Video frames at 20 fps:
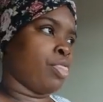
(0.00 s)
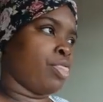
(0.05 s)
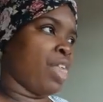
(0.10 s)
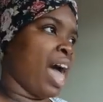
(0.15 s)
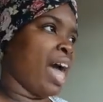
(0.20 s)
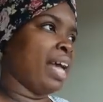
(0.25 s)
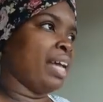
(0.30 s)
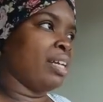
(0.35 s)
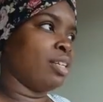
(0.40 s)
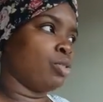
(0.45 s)

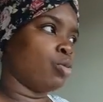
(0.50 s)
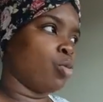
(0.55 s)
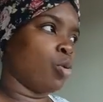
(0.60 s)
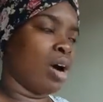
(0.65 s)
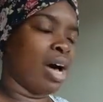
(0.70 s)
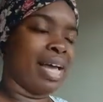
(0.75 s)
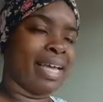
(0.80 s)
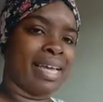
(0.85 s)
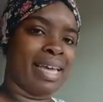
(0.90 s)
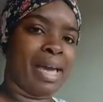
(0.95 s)
That is
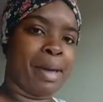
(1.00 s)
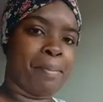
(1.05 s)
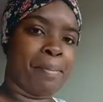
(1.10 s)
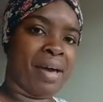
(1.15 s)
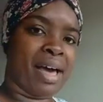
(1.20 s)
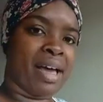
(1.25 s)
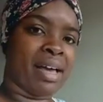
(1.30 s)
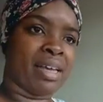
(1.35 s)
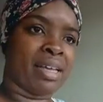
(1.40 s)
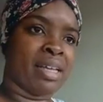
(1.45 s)
what I get
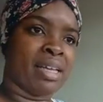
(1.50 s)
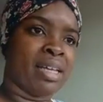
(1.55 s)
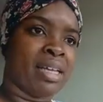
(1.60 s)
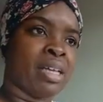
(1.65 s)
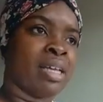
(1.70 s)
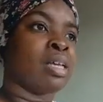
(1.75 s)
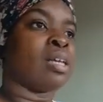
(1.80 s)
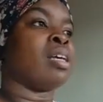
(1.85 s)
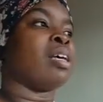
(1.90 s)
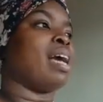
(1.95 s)
back,
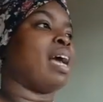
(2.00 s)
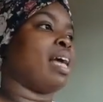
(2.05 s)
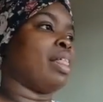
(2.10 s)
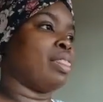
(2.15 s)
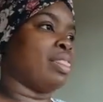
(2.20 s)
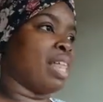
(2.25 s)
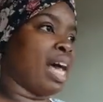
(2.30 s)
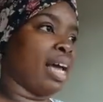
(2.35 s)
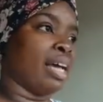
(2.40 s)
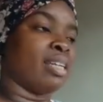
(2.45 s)

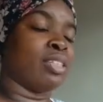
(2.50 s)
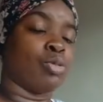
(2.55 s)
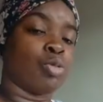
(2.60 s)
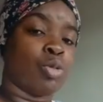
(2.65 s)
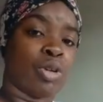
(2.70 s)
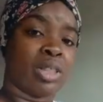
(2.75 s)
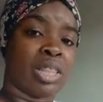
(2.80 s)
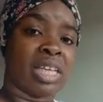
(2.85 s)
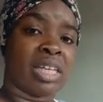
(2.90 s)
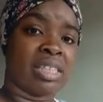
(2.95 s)
and that is
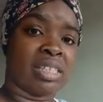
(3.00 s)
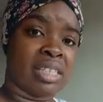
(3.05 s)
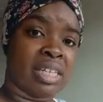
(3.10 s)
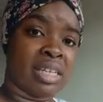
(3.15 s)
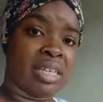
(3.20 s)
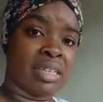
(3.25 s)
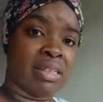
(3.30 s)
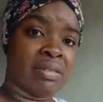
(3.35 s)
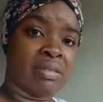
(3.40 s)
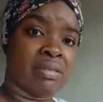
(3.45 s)
what they're
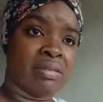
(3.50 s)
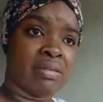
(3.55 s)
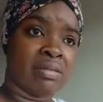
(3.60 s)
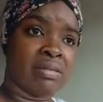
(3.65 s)
seeing.